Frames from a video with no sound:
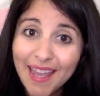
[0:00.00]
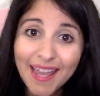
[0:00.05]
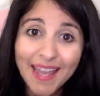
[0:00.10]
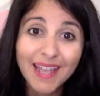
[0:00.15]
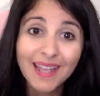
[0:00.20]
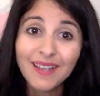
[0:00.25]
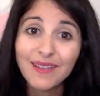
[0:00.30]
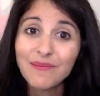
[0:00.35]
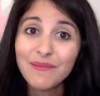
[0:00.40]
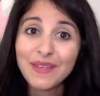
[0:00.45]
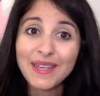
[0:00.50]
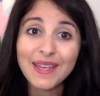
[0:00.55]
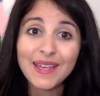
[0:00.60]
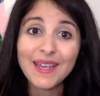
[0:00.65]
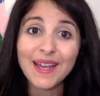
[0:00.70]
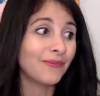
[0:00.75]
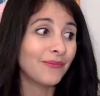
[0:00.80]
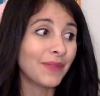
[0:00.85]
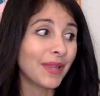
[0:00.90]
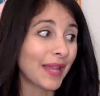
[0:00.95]
It could
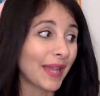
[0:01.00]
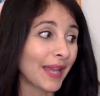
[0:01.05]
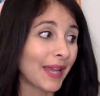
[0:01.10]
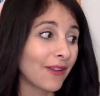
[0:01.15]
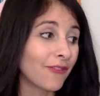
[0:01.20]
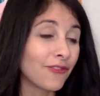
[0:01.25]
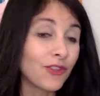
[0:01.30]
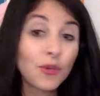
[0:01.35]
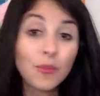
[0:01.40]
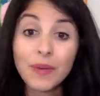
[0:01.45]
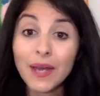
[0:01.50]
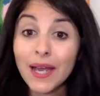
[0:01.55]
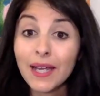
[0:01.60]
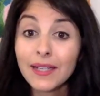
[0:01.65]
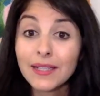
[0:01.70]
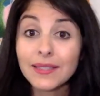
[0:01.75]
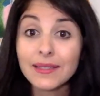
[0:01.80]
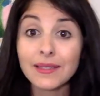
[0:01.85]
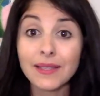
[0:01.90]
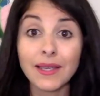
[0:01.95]
be like a few
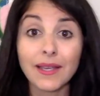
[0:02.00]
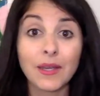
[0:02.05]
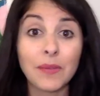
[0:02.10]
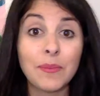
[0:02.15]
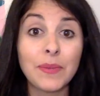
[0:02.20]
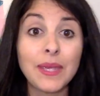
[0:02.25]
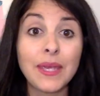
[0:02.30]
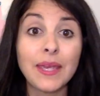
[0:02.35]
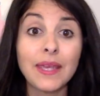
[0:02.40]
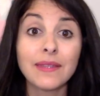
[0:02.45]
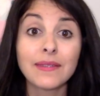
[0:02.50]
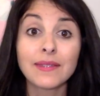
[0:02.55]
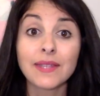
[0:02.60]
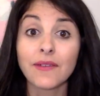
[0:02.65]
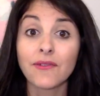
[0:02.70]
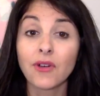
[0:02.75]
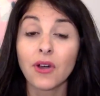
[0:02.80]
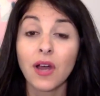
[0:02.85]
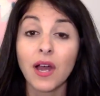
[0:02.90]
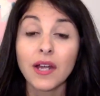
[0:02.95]
bucks, it could be
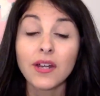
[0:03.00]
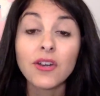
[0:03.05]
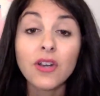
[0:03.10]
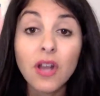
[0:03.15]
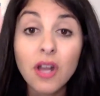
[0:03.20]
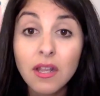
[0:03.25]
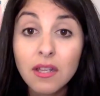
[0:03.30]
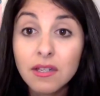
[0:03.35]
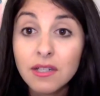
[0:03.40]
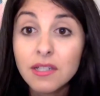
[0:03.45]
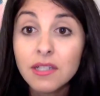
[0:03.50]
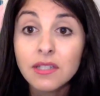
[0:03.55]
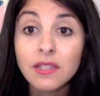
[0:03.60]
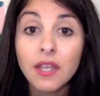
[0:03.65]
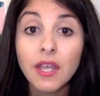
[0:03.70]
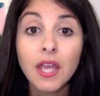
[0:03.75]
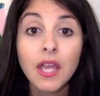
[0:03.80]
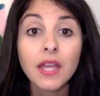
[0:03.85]
several $100s.